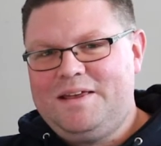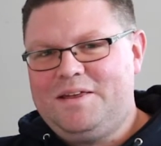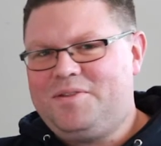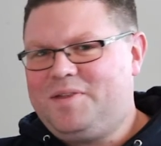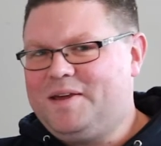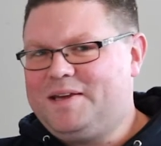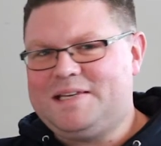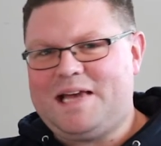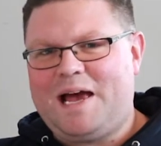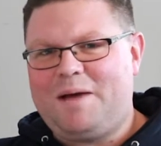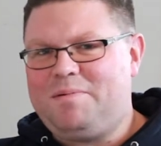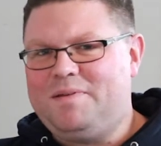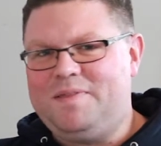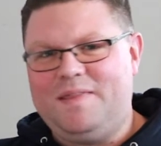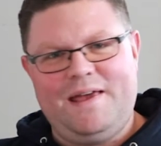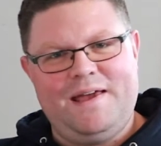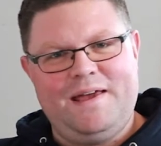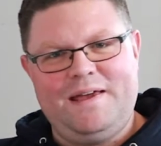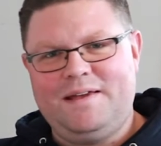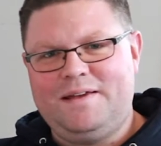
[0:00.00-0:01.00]
things happen
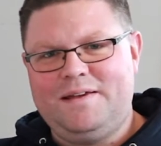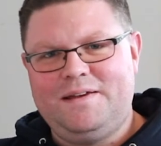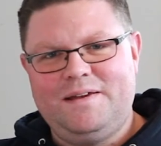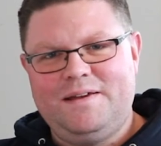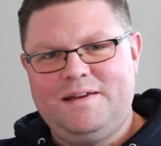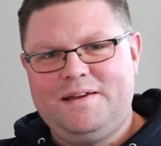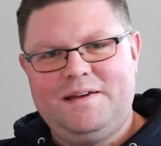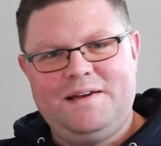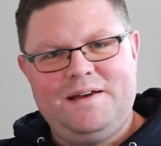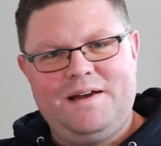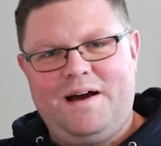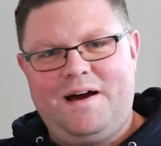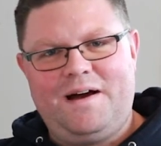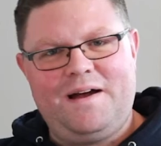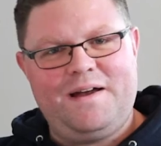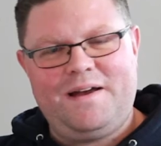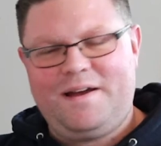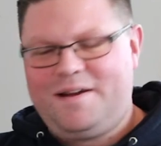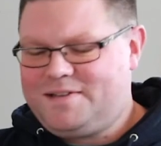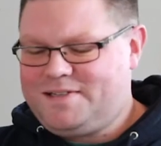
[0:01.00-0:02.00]
there.
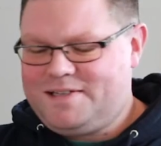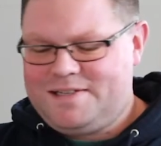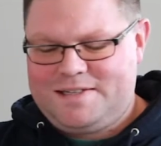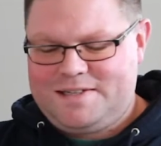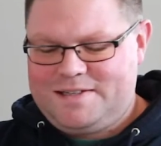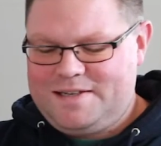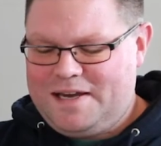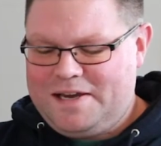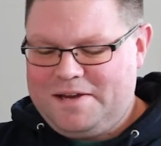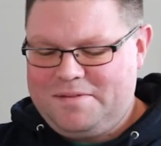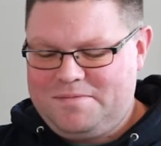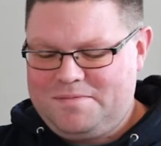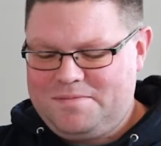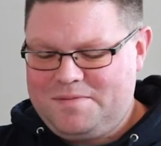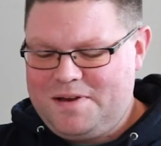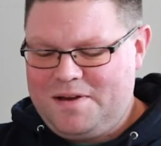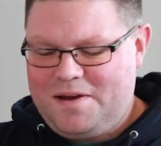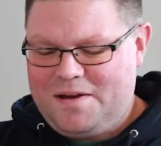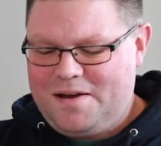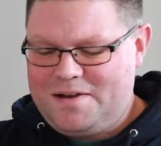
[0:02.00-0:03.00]
I
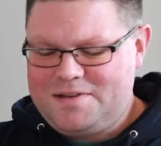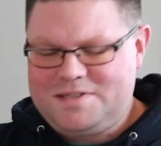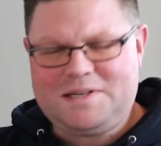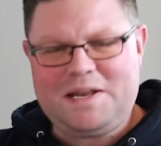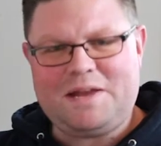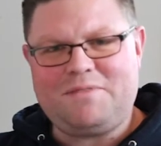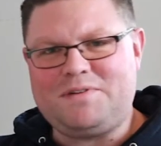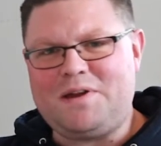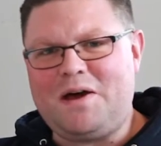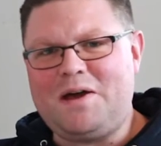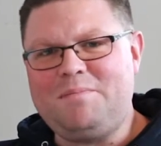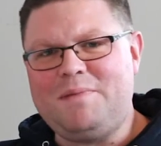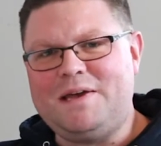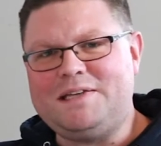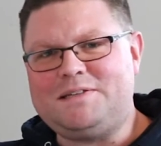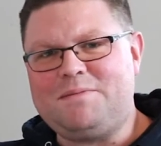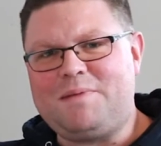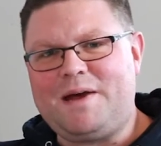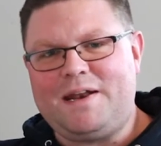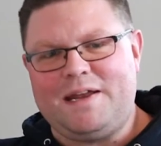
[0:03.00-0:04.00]
still have
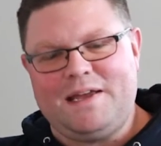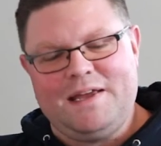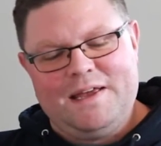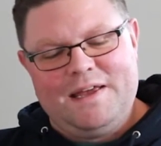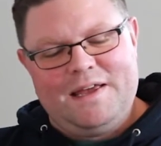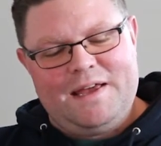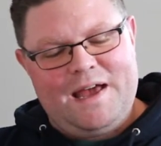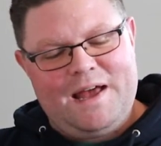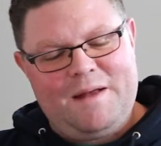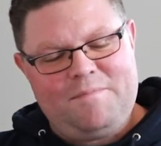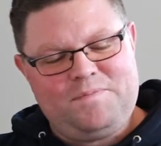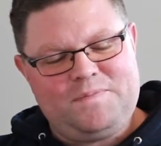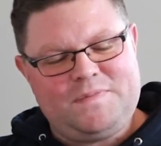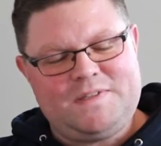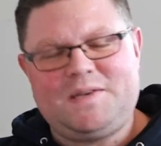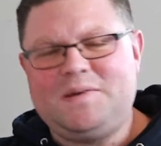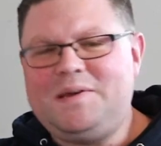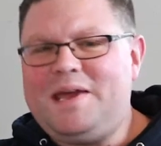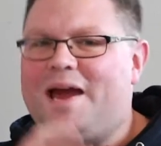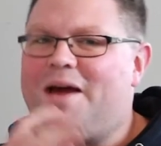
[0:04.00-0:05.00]
nightmares about it.
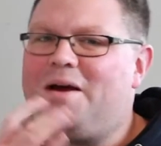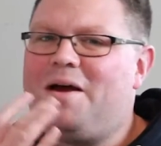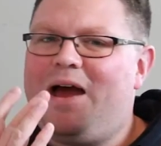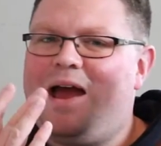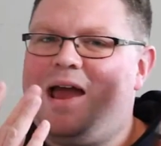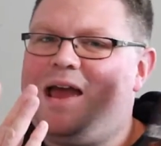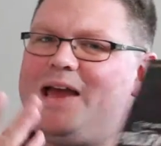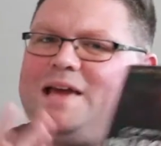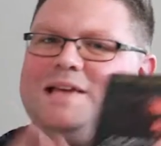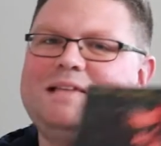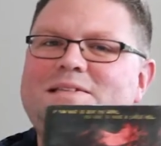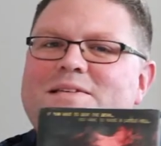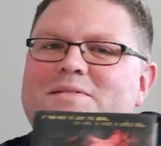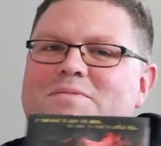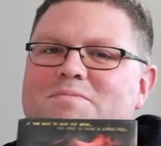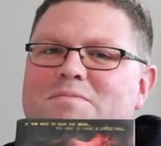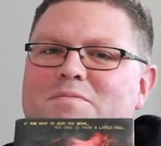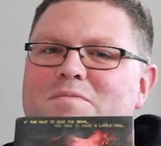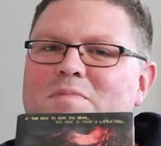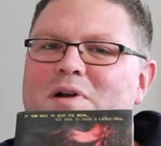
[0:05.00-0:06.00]
It is
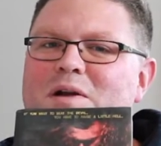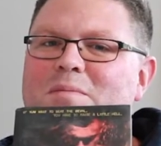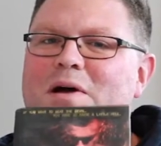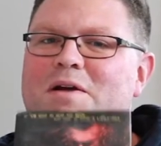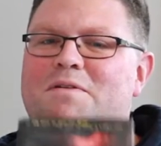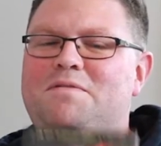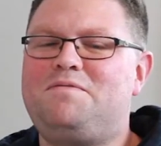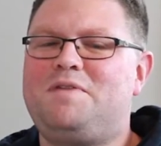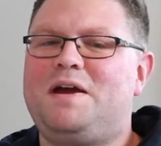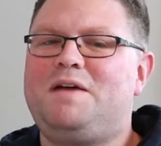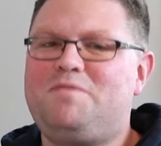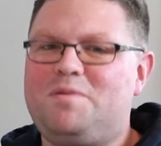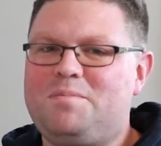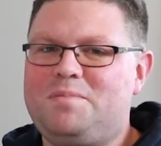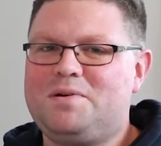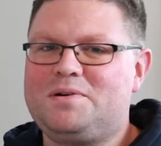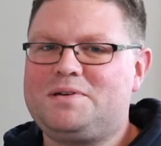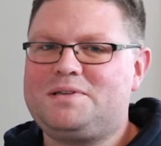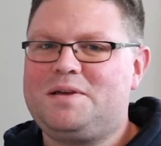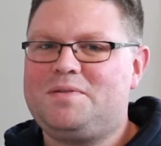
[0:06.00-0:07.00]
one of my favourite
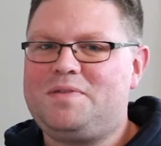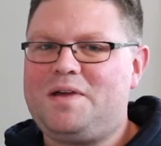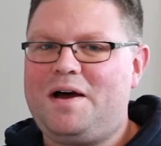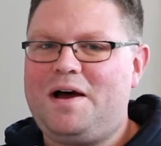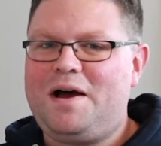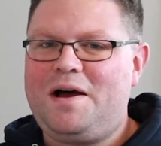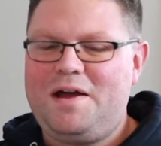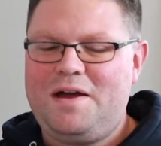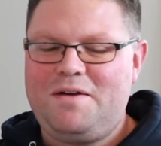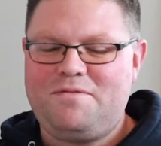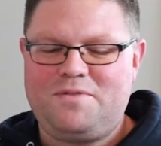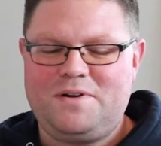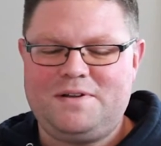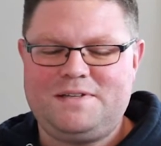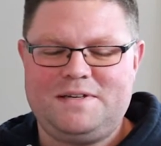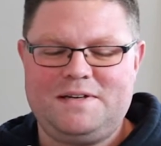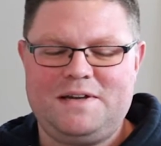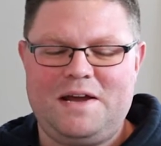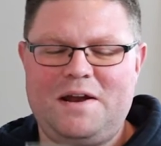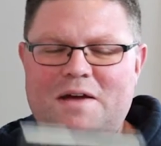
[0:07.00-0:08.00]
books that I have
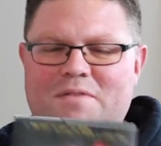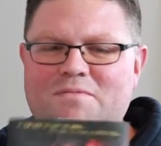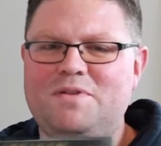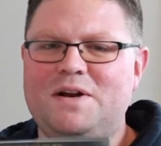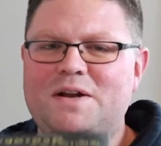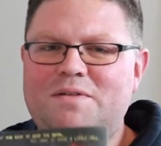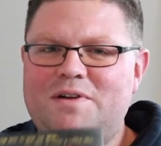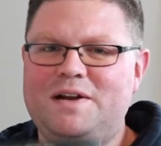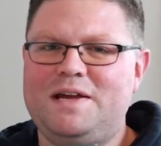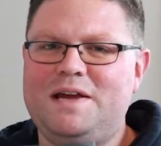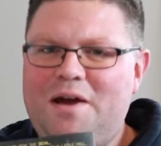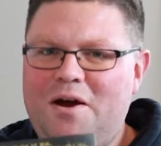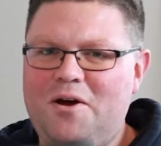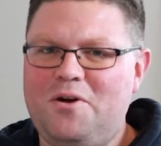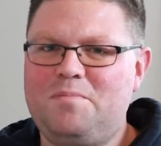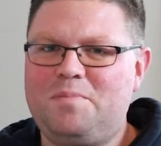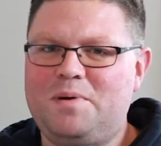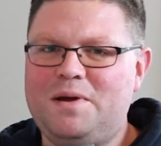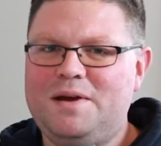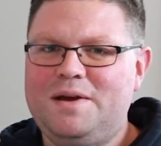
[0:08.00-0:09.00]
written, and I really, really
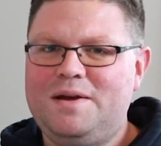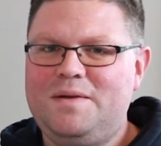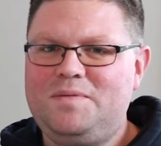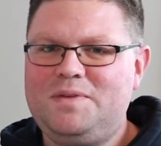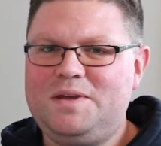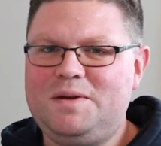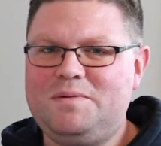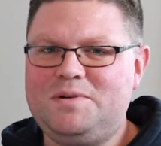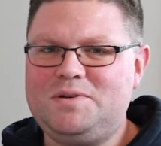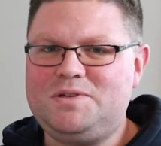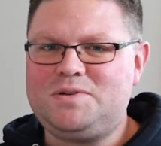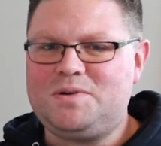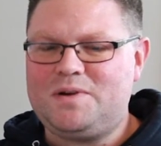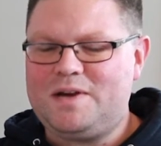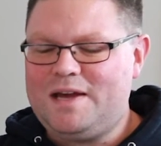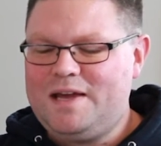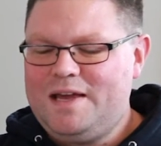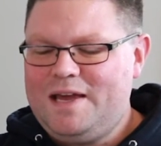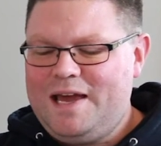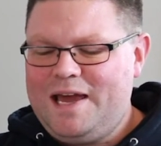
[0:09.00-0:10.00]
hope you enjoy
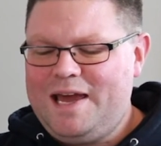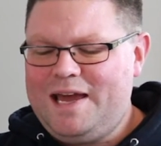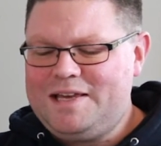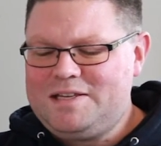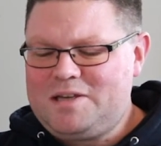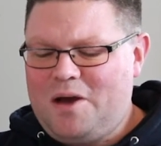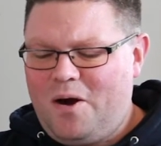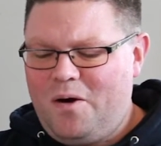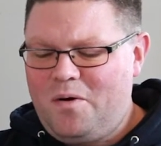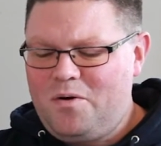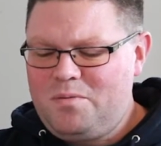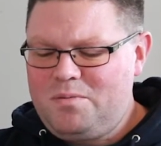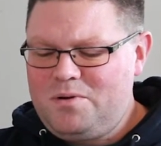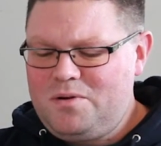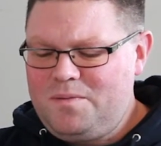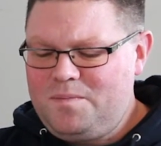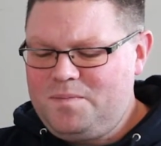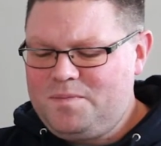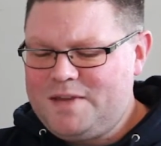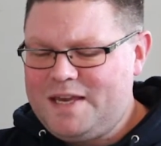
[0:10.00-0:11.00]
it. It is
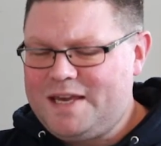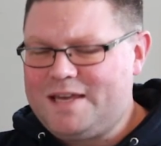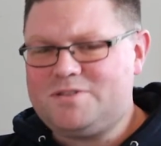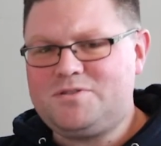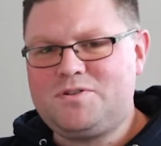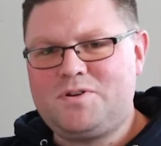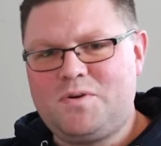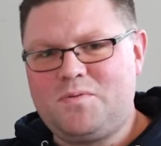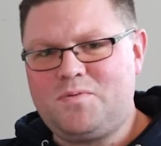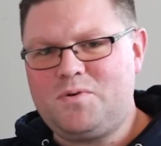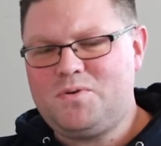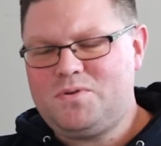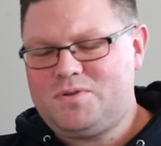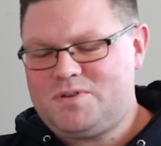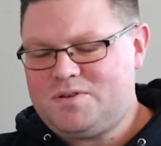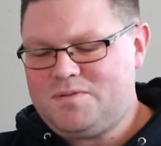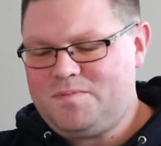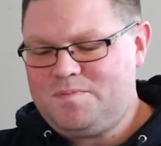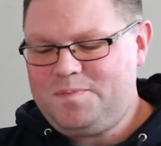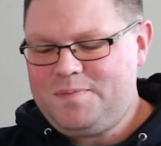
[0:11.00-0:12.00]
horrible, it is
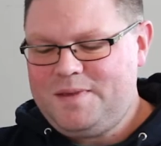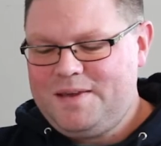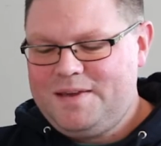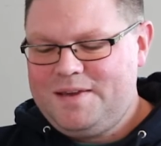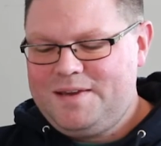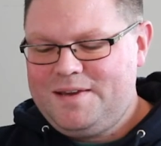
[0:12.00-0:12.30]
gruesome,